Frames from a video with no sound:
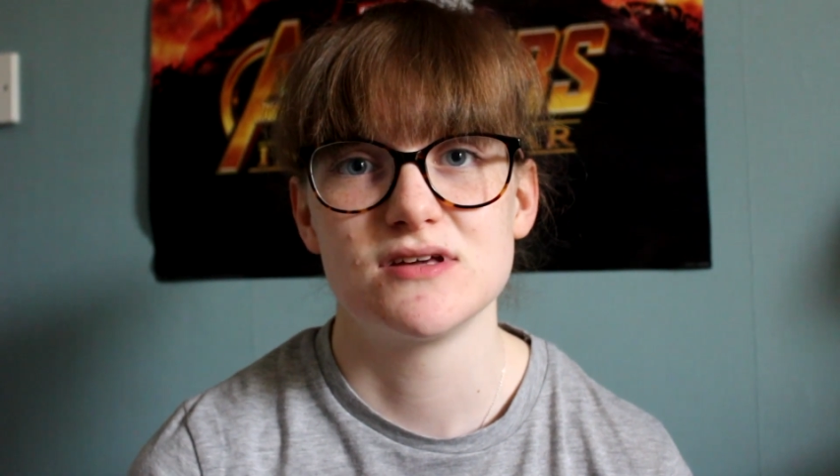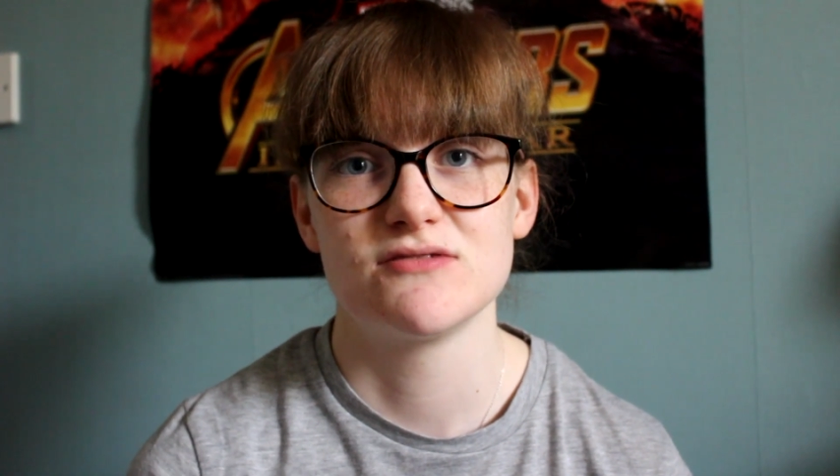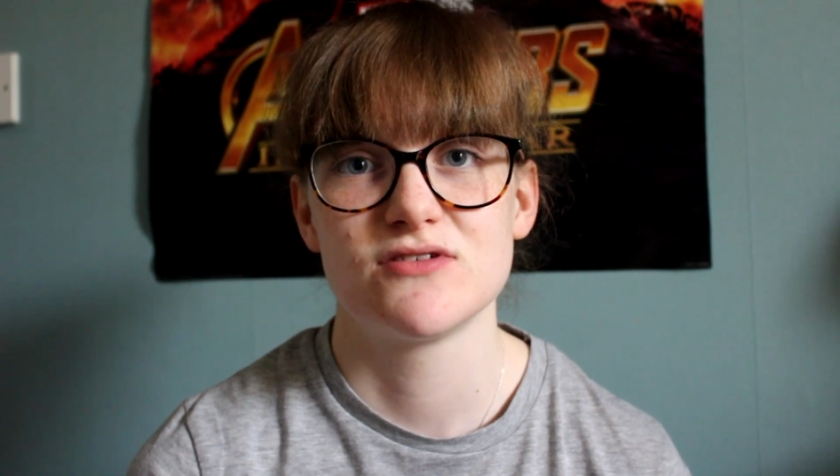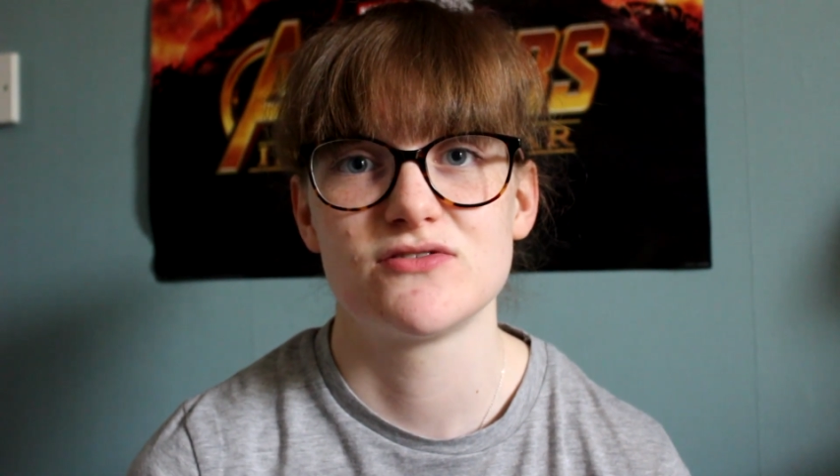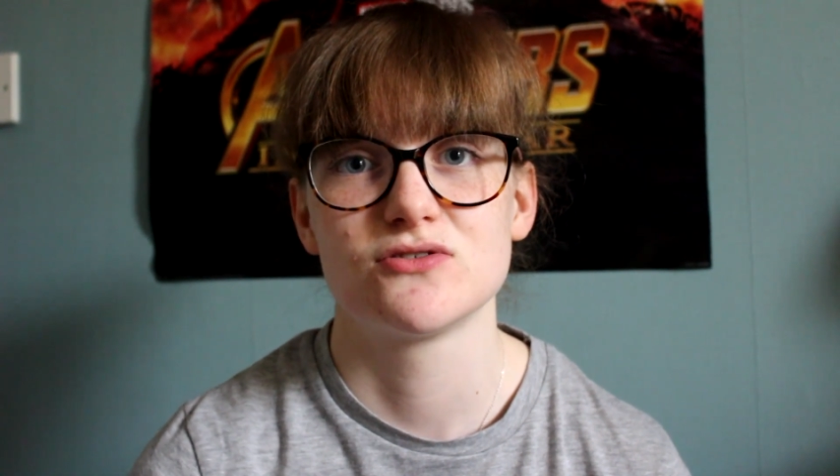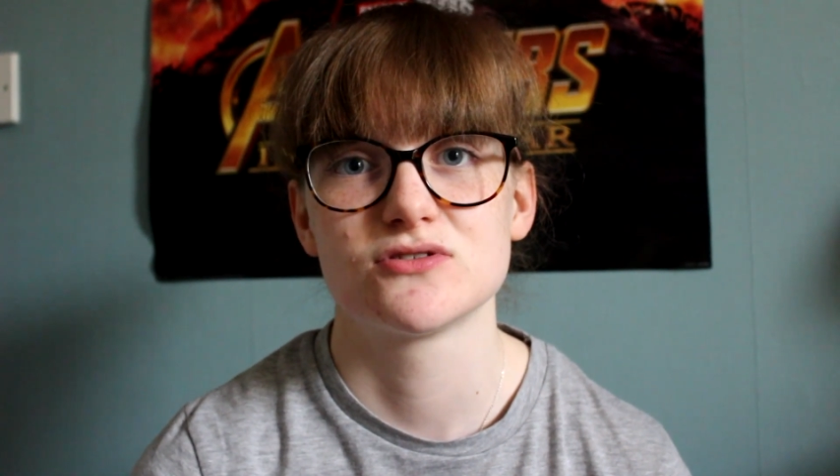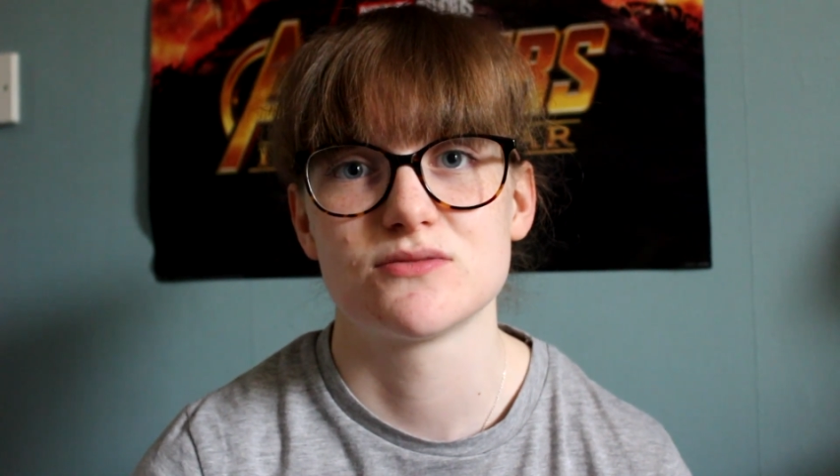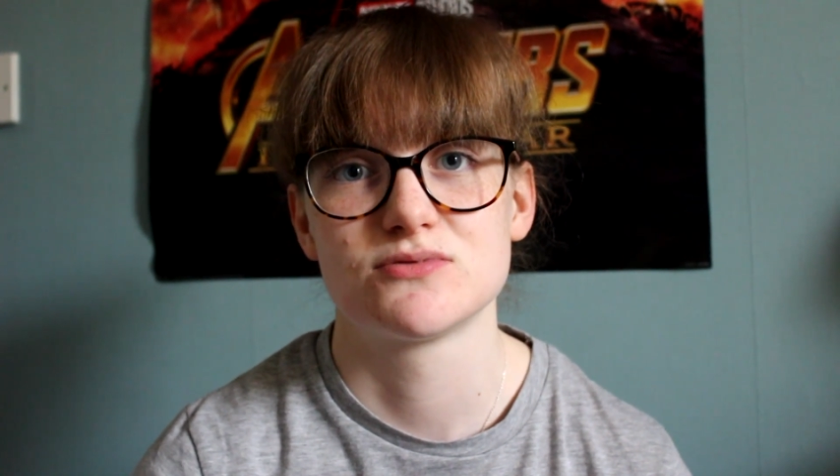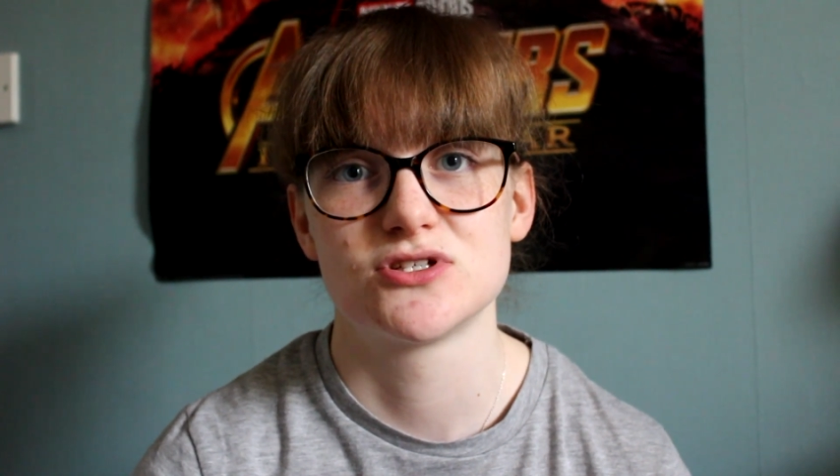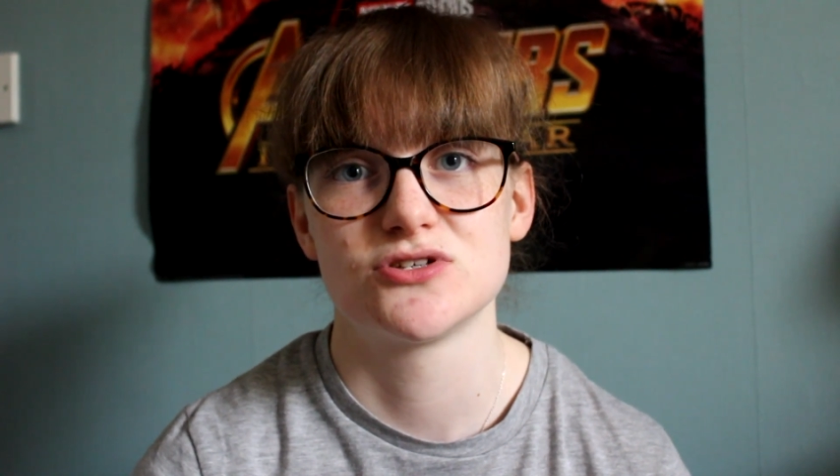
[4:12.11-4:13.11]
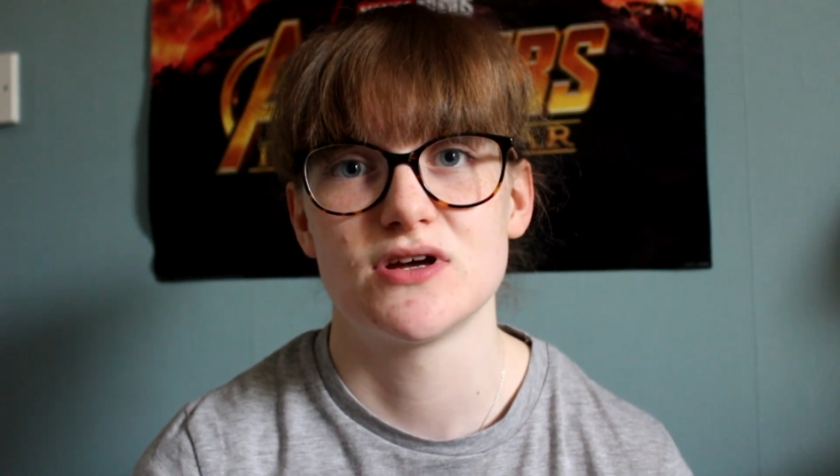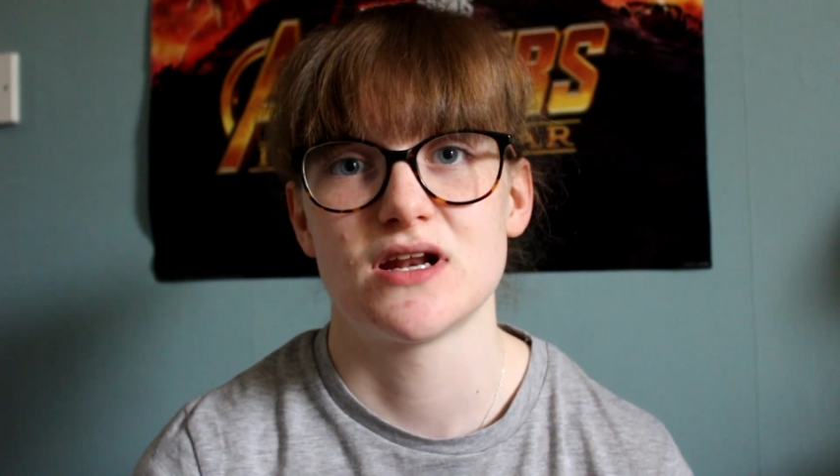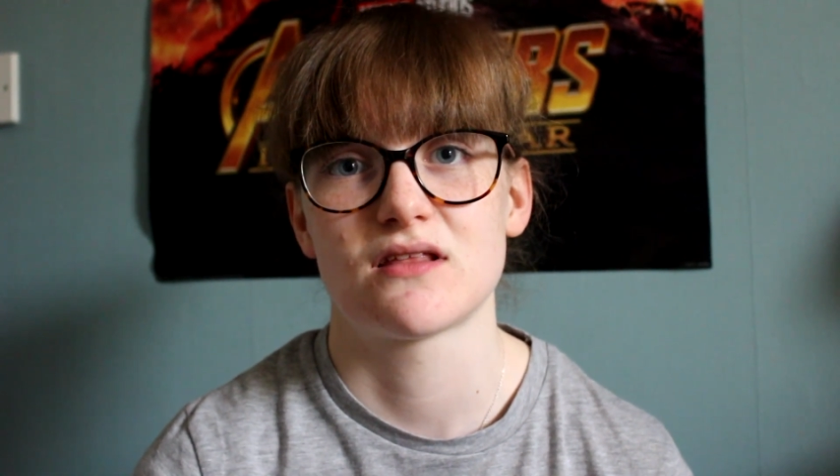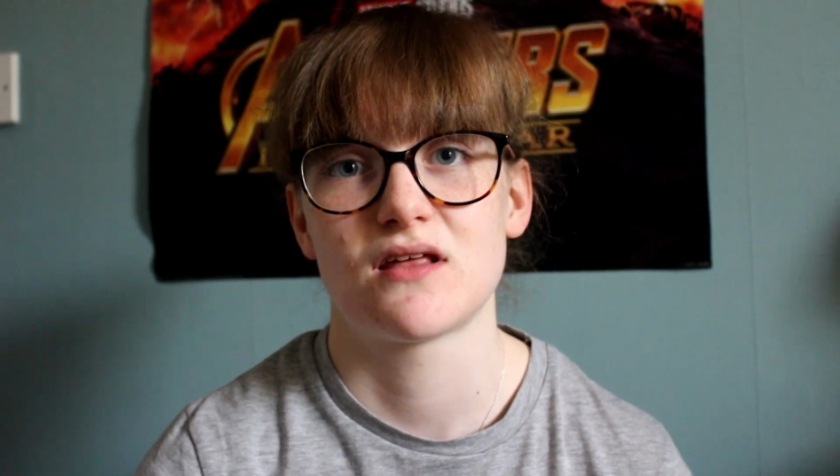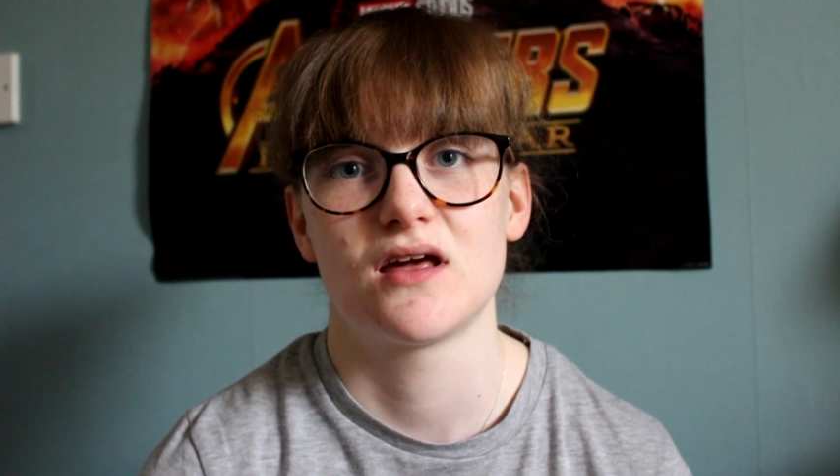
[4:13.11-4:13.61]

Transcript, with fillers: even if you don't substitute anything